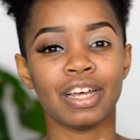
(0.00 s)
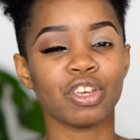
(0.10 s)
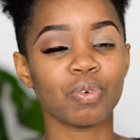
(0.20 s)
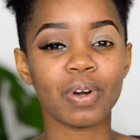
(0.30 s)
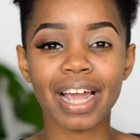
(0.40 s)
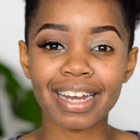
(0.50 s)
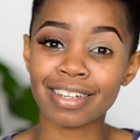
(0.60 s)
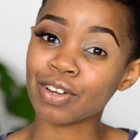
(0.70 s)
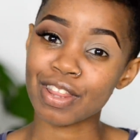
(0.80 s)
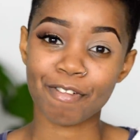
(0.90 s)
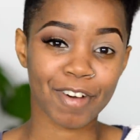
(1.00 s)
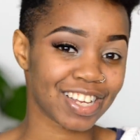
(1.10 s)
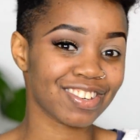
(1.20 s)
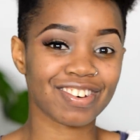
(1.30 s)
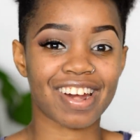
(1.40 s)
You won't get it on the
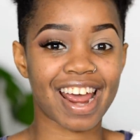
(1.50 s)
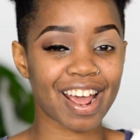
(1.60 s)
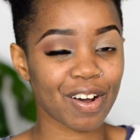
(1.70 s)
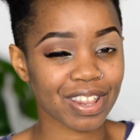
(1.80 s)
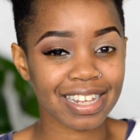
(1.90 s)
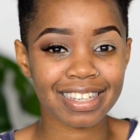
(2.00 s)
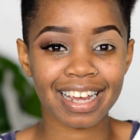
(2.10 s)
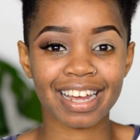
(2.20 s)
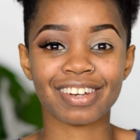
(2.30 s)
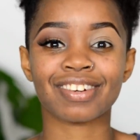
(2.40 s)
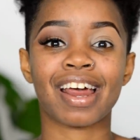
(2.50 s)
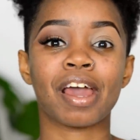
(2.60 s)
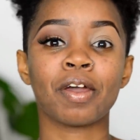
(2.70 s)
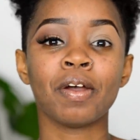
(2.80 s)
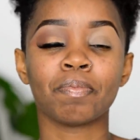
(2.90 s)
first try or the second
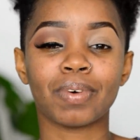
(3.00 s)
try,